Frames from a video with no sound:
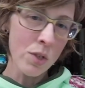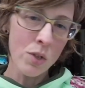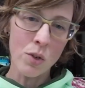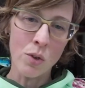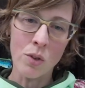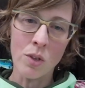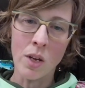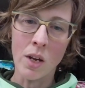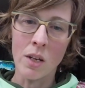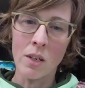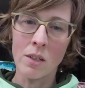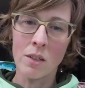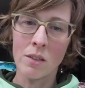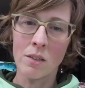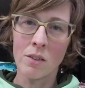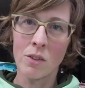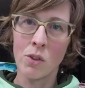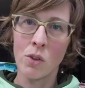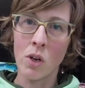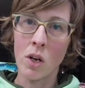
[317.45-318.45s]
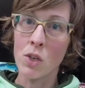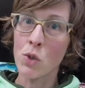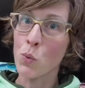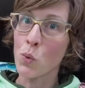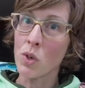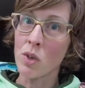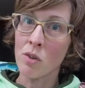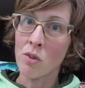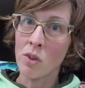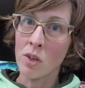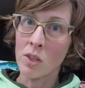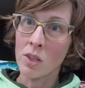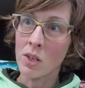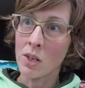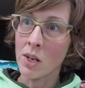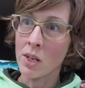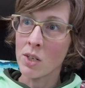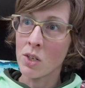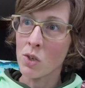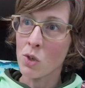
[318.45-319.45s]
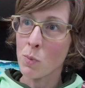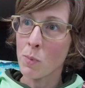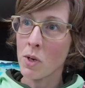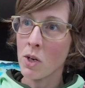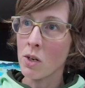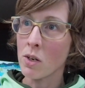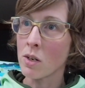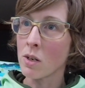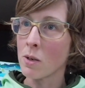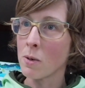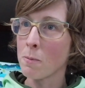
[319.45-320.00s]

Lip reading: so that you guys wouldn't think that I had disappeared.